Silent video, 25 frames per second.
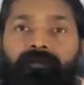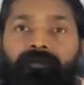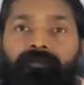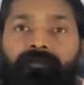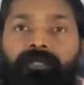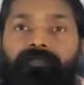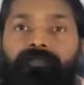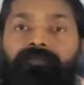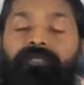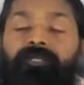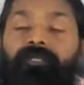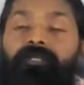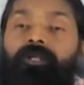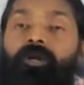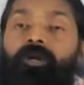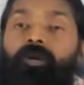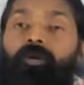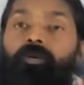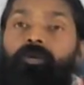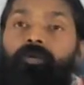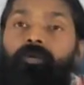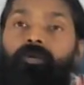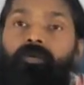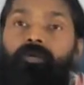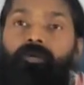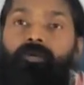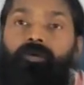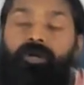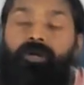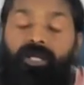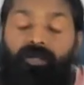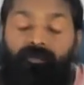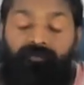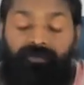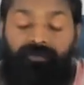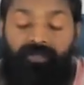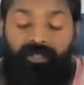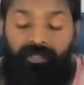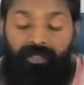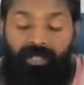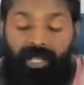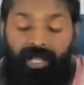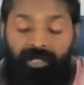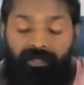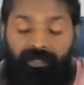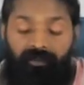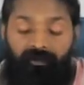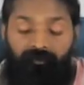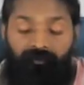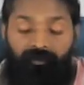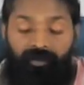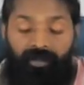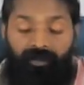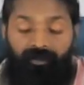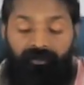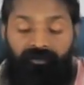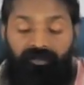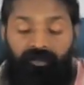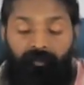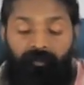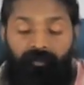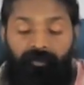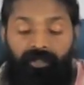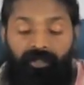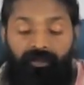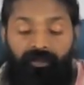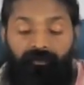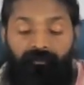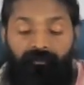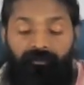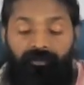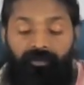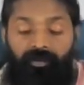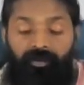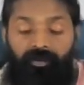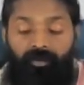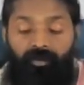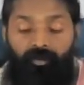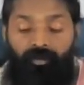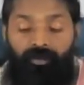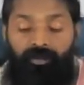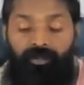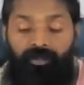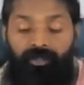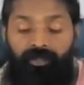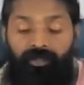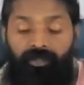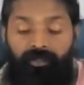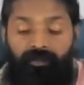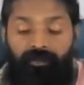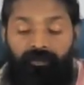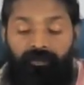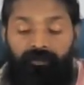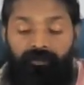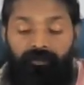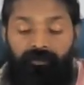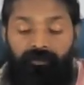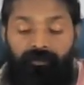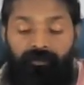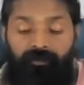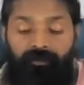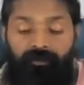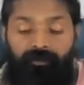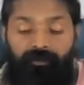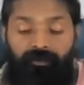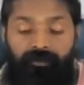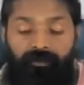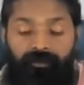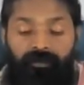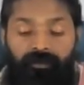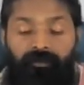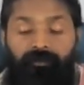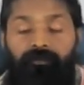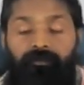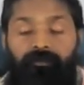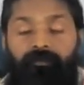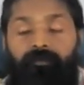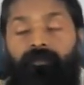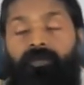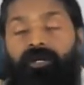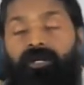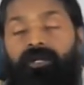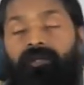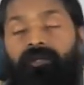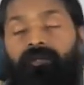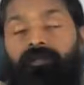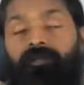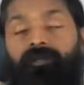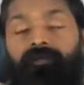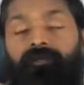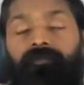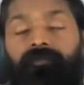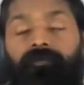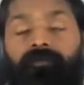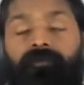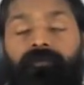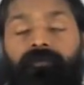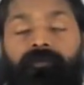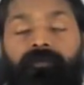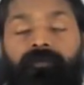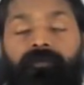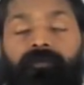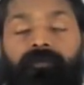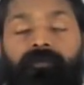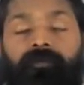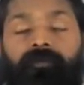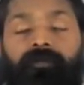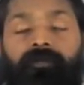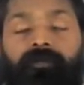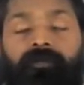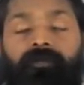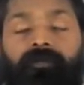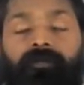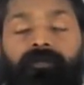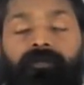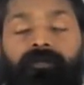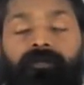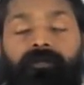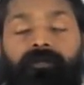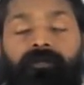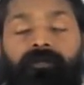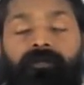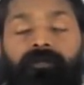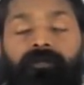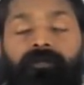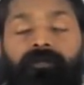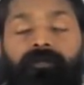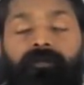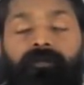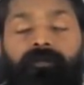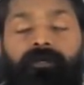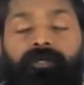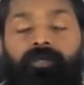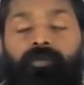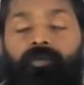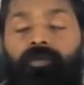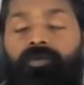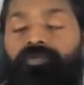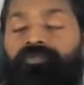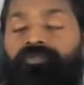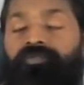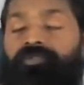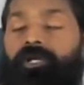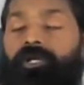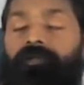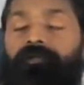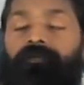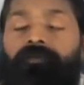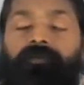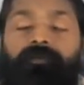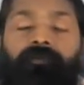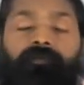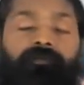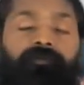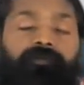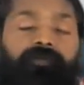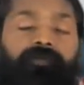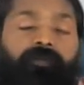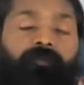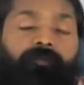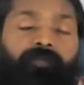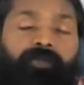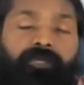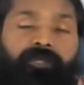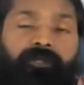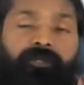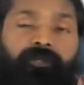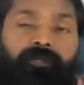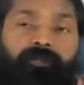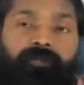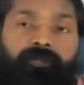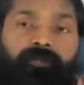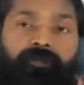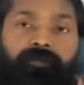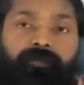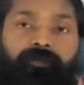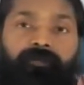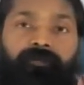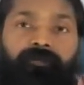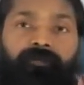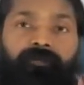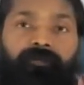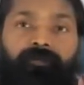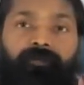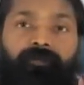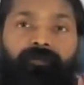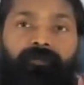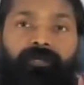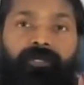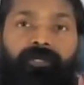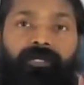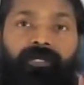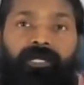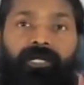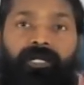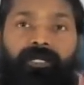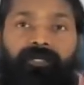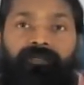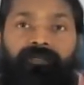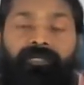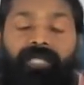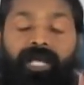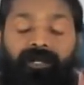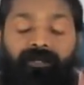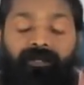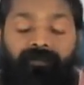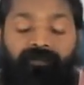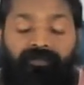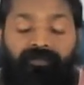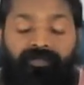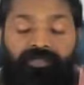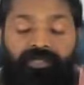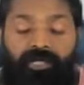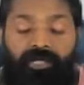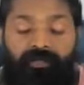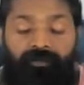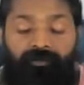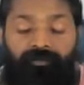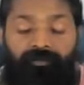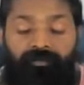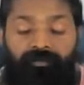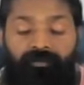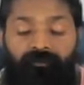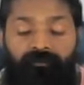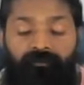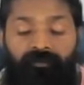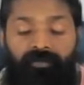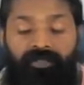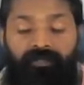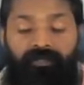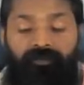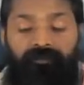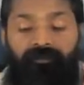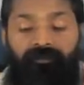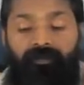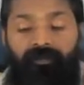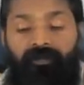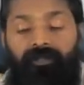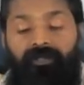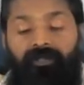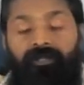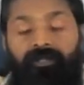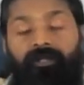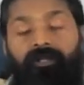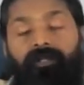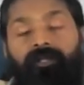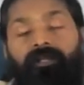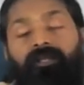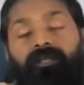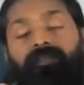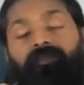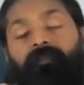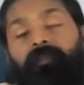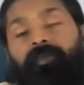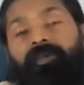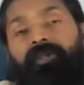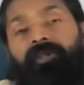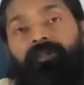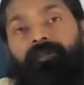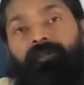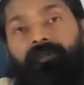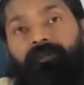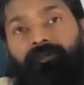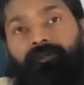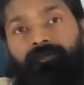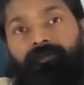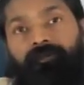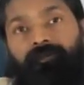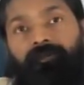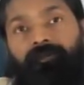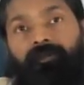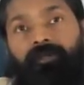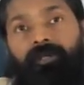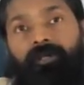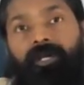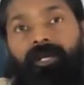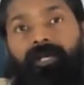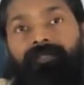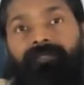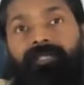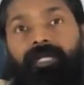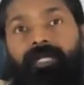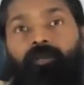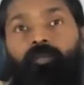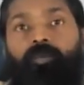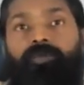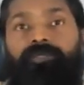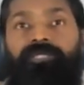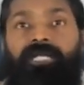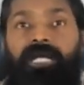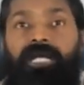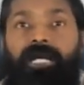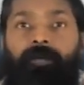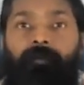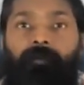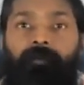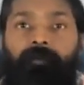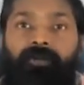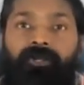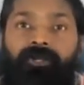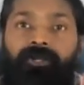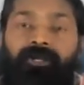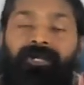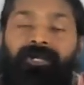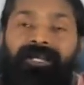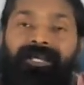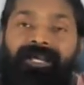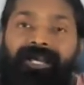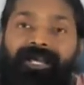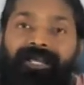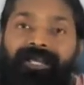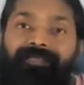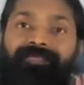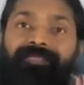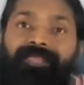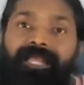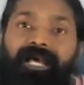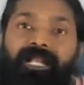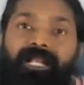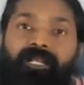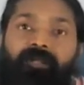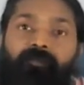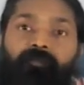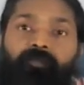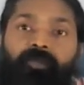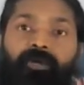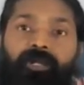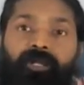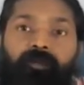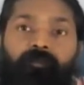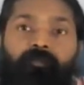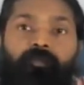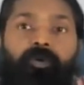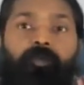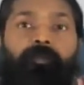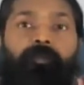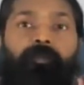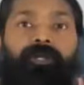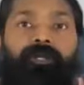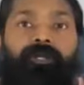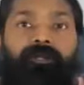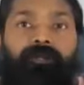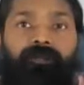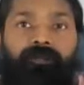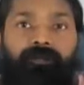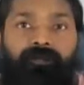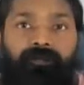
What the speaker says: There is no, if the lack of acceptance you're doing it into meditation, you are chasing something. In that chase, you miss the real experience that was happening in that very moment.